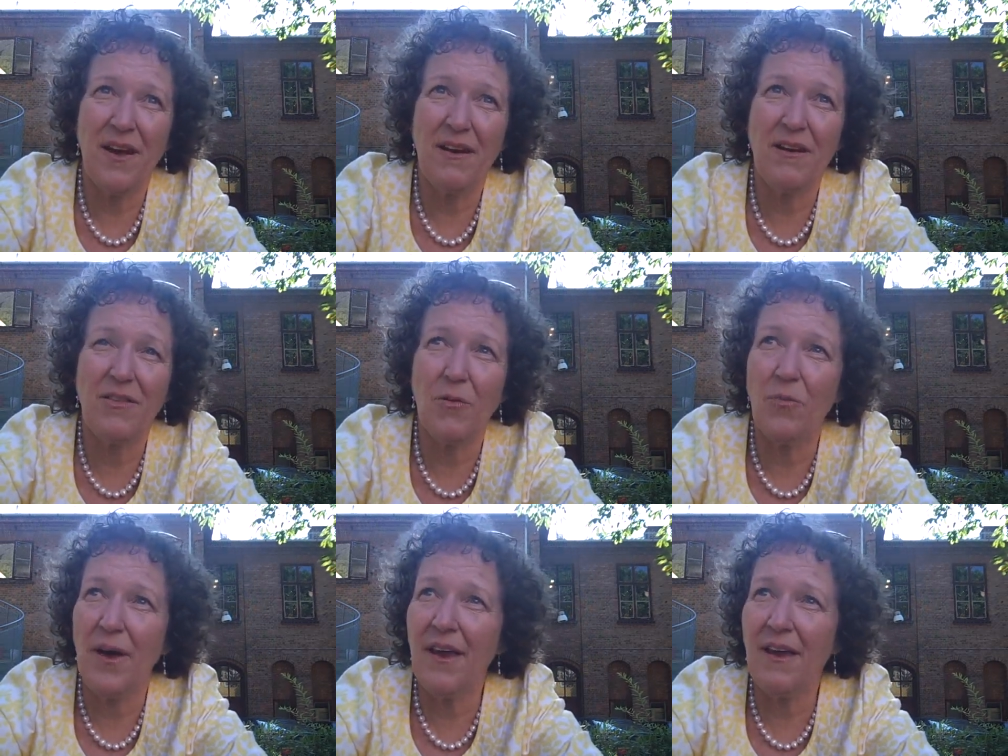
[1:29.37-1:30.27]
and the
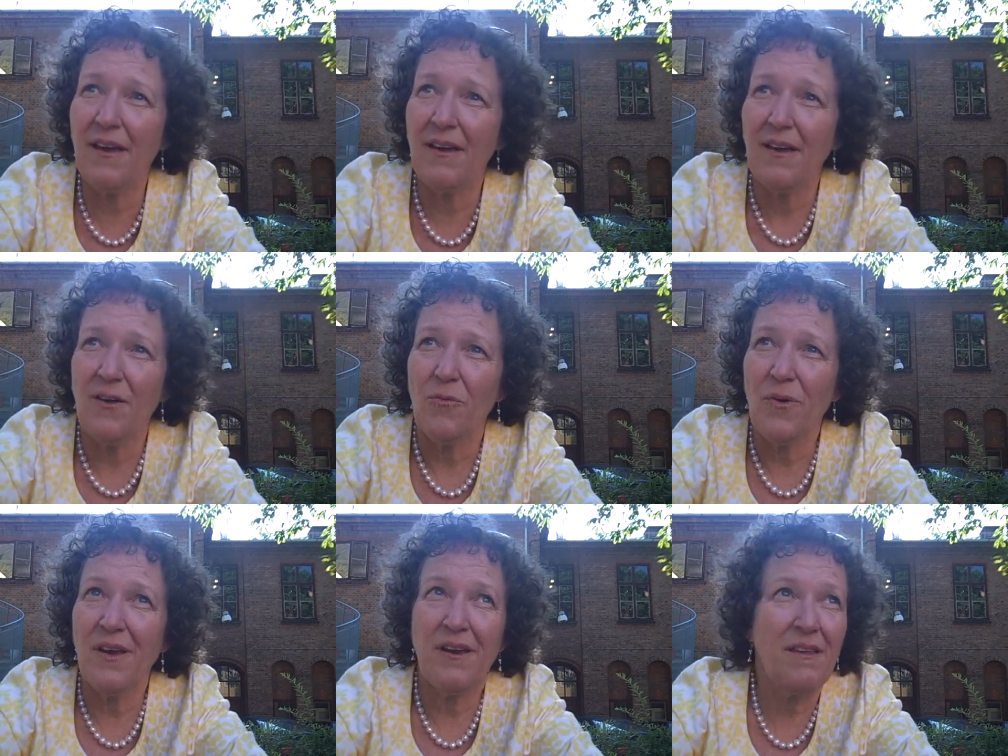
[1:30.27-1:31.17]
way
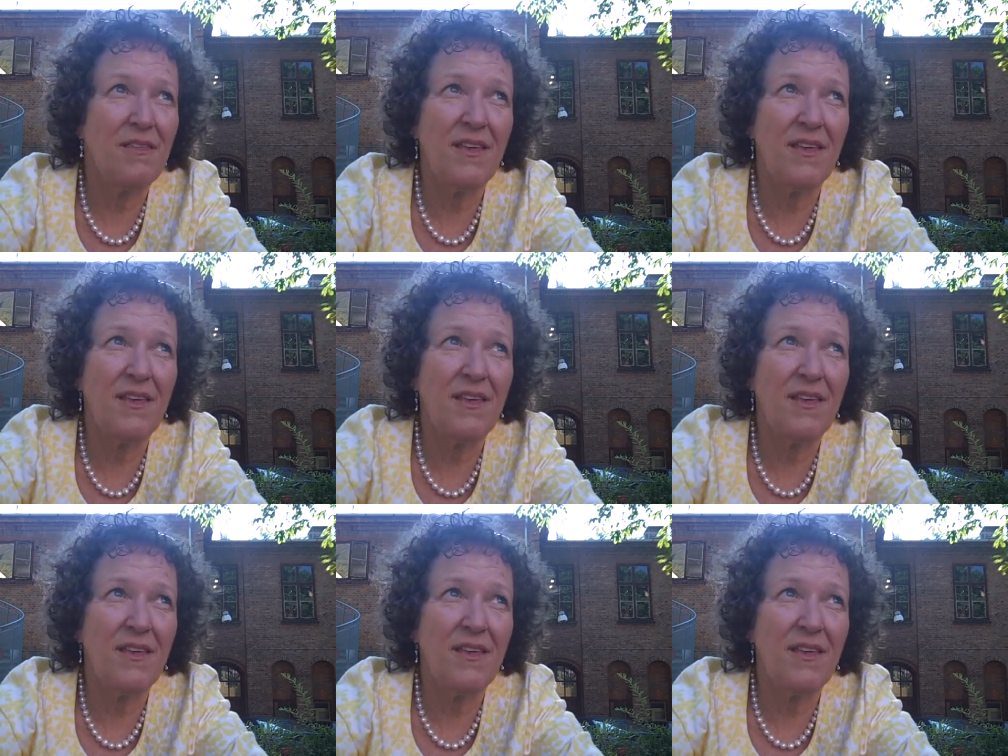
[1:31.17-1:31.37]
we